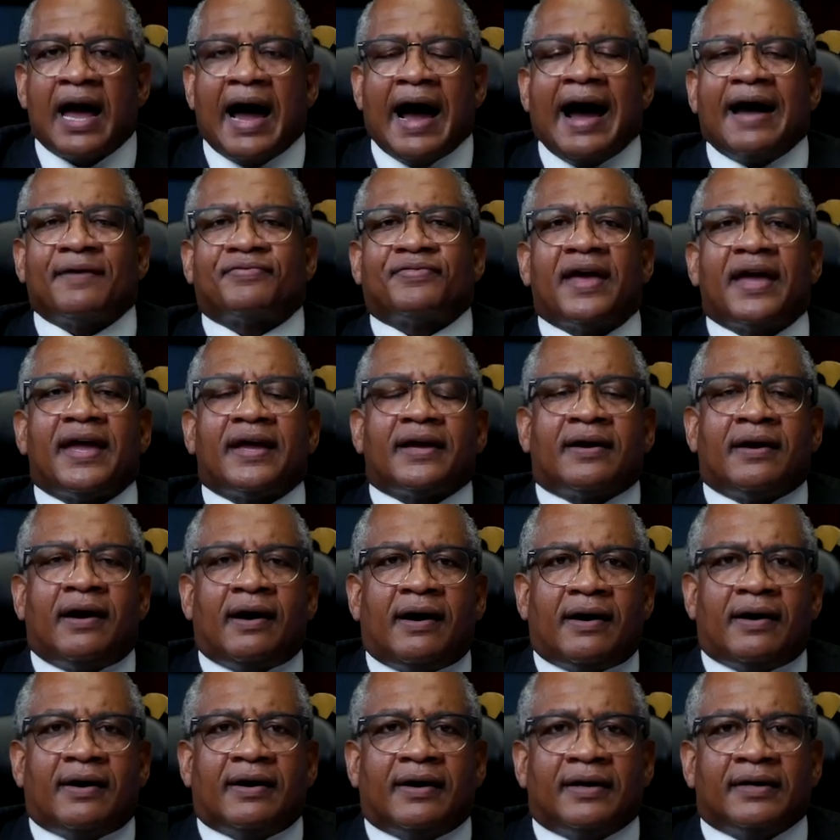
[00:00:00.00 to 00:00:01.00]
I thank
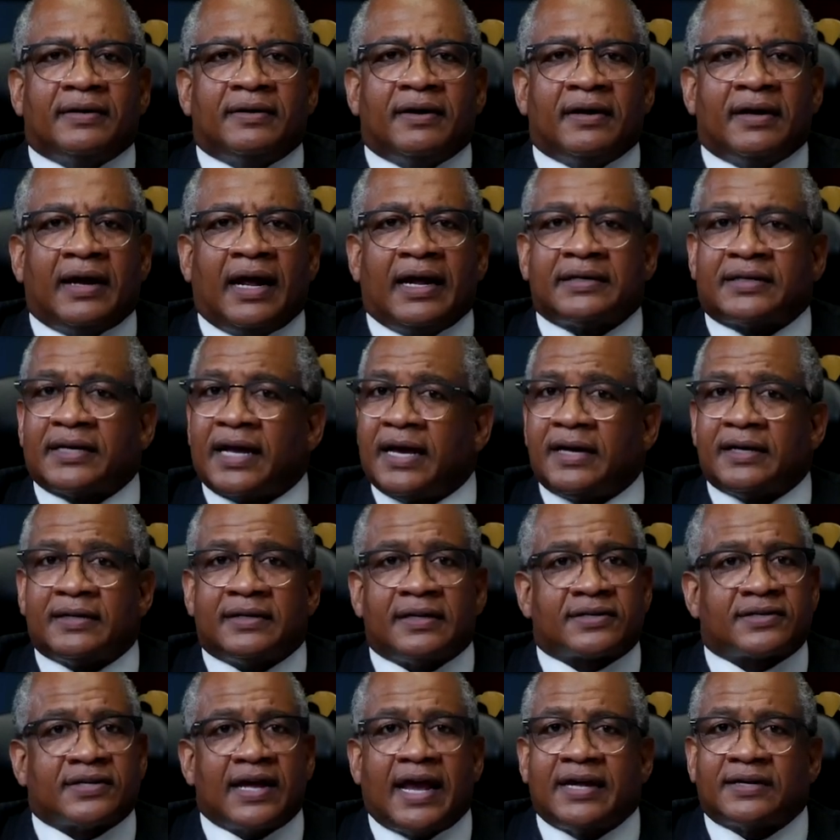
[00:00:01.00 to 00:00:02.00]
God. I tell you,
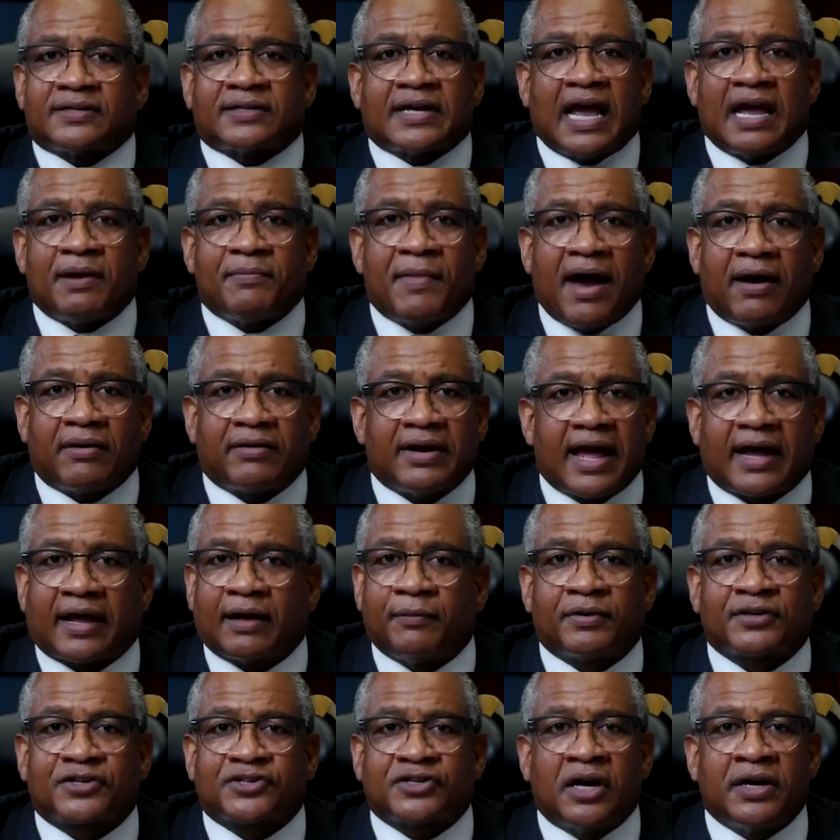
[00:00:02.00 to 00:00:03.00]
the saints came out like
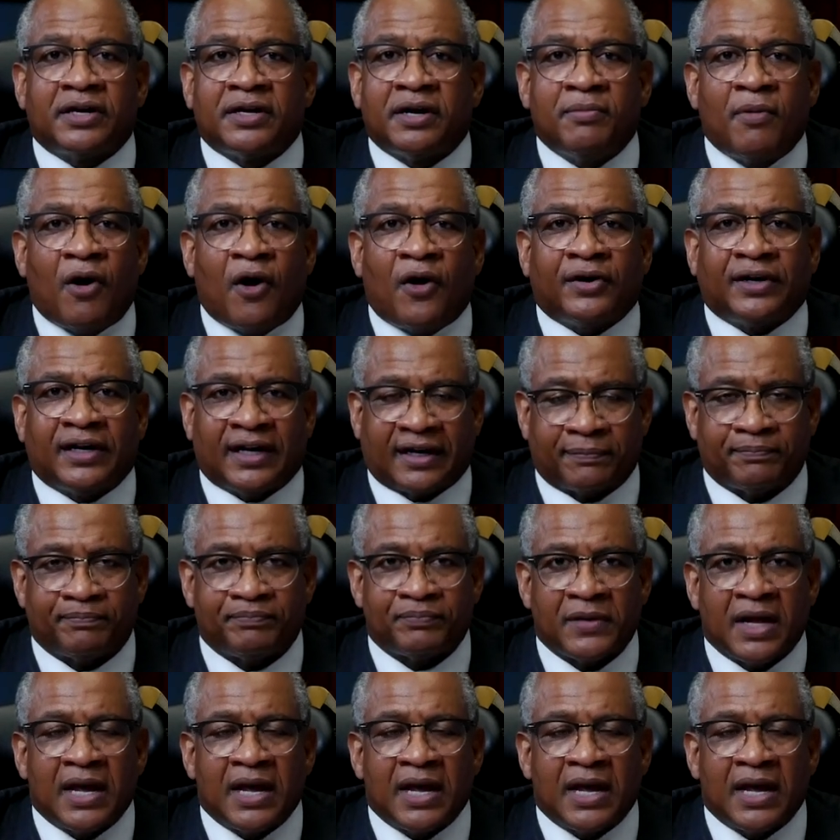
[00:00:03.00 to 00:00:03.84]
it was Sunday morning.